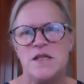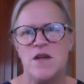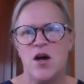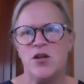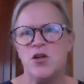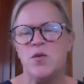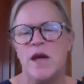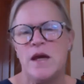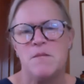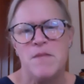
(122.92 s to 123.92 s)
thought you
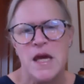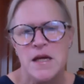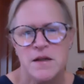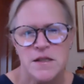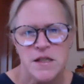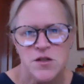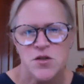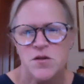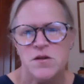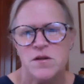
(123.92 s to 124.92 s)
can't make a
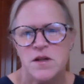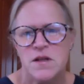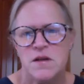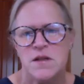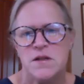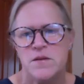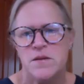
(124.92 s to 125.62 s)
teacher, a, a,